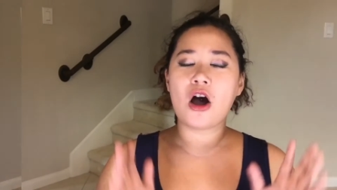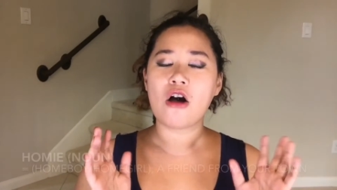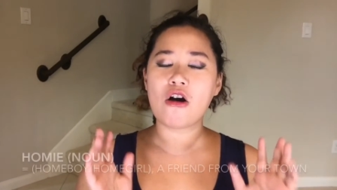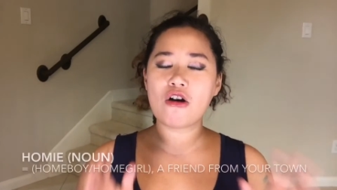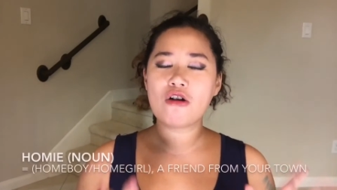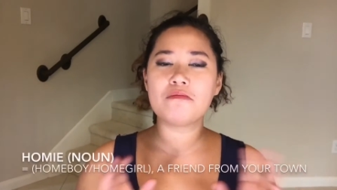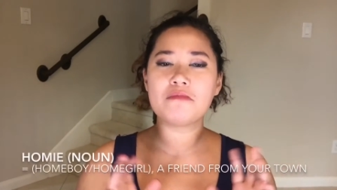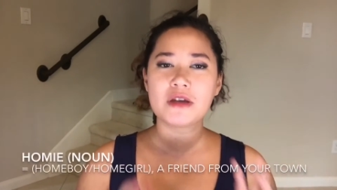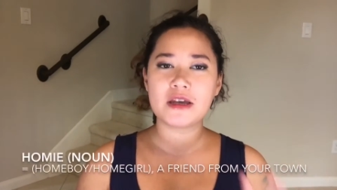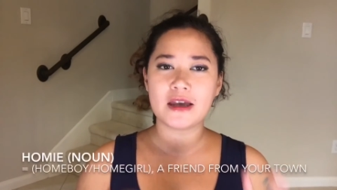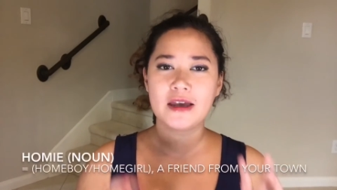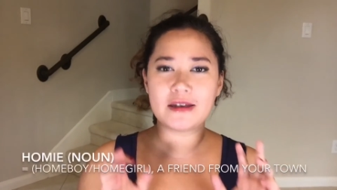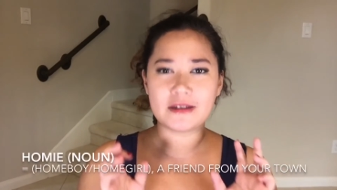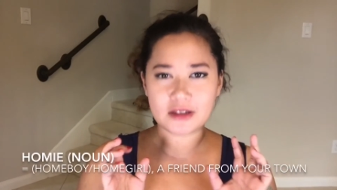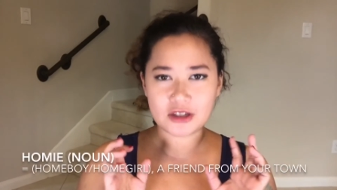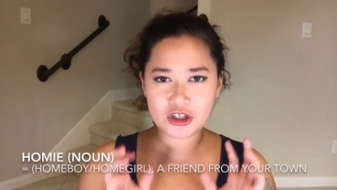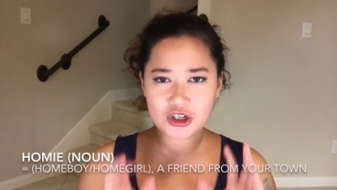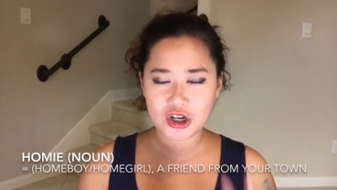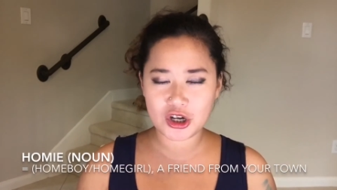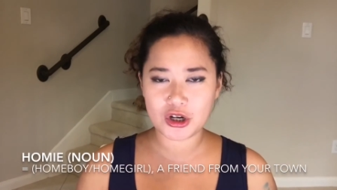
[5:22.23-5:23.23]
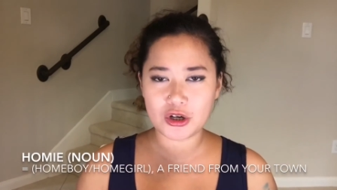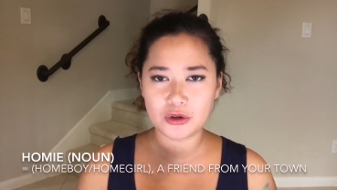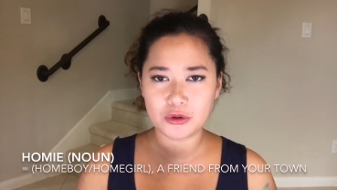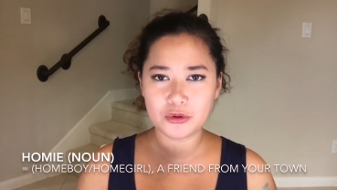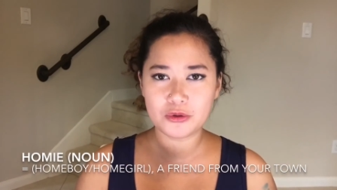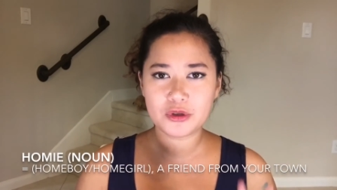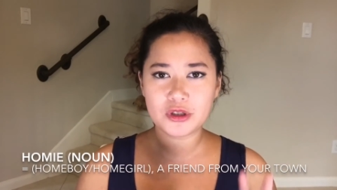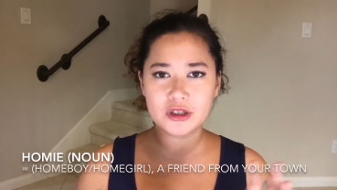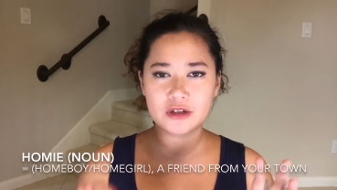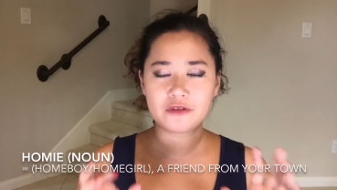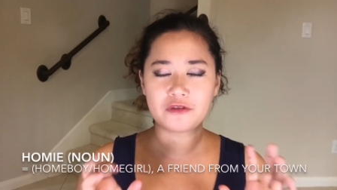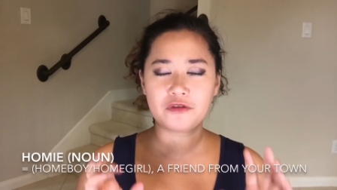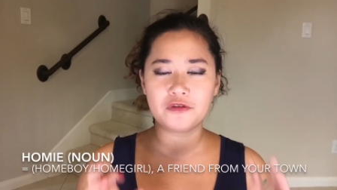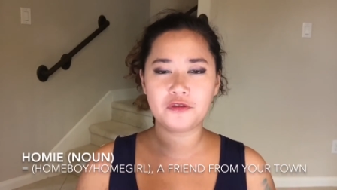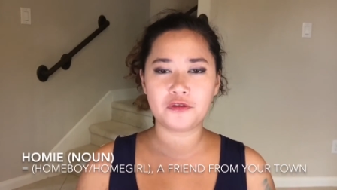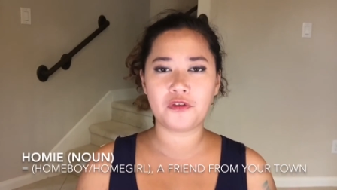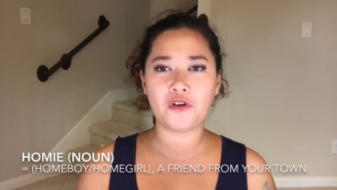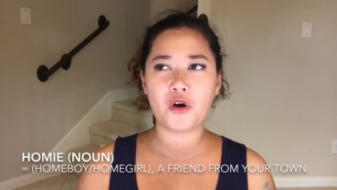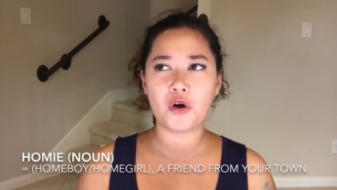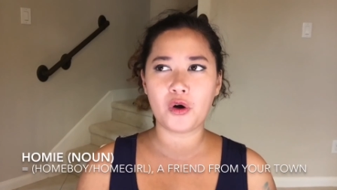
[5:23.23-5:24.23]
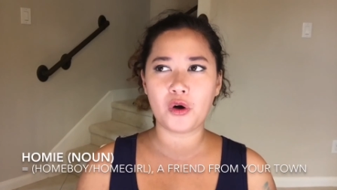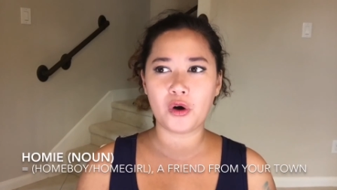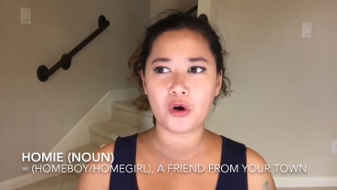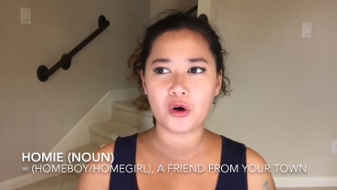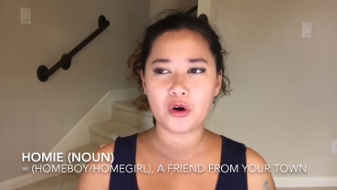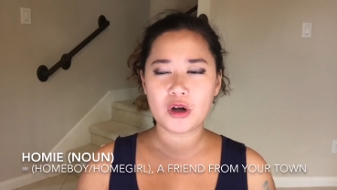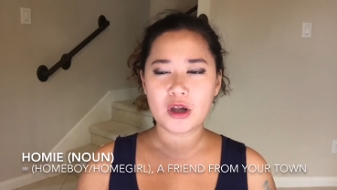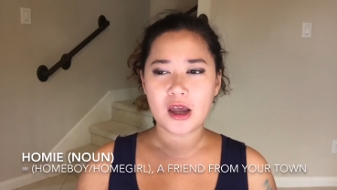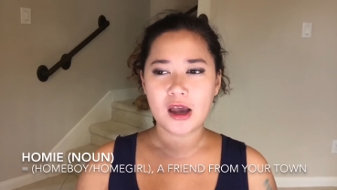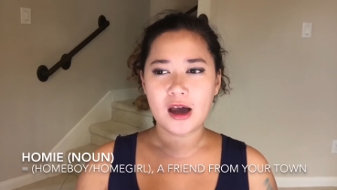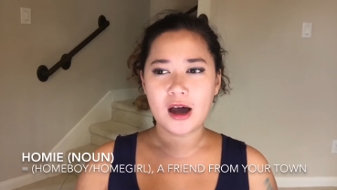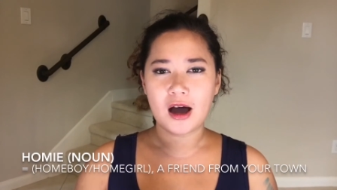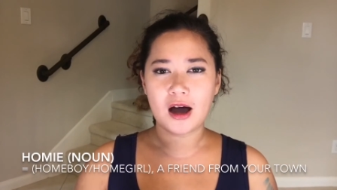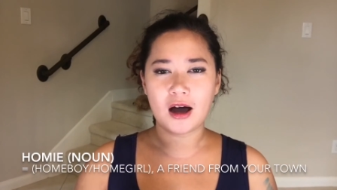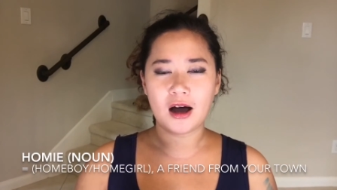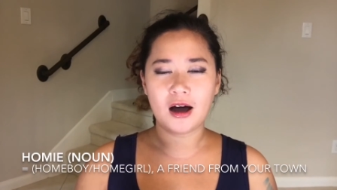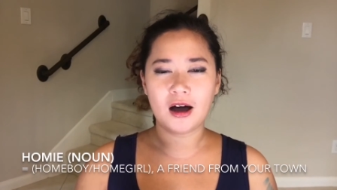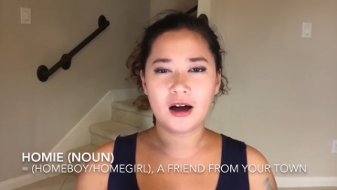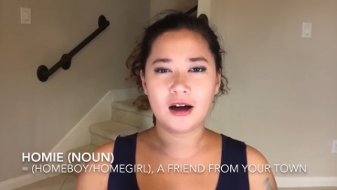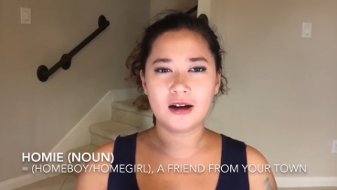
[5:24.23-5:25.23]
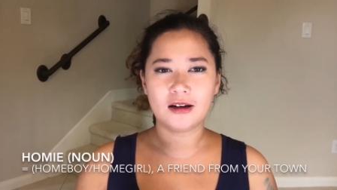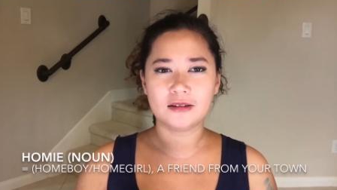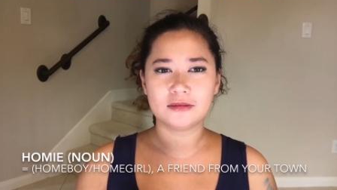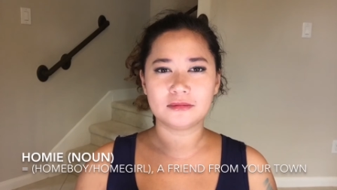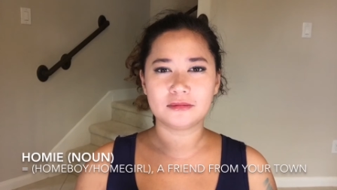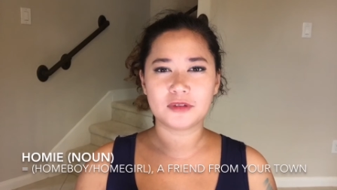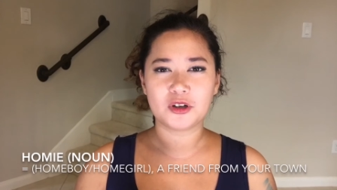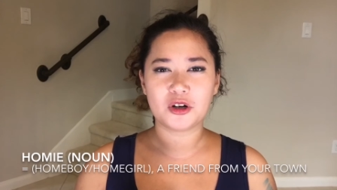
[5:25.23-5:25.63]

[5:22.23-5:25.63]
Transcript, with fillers: Homie is used for uh,